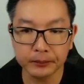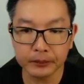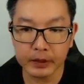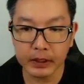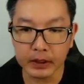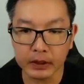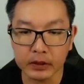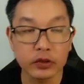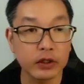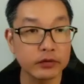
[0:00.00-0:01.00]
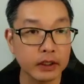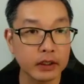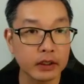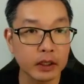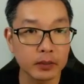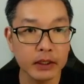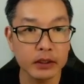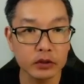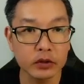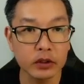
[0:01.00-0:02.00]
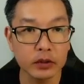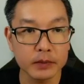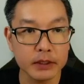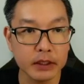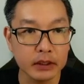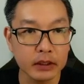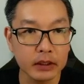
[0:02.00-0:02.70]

like traffic coming into your website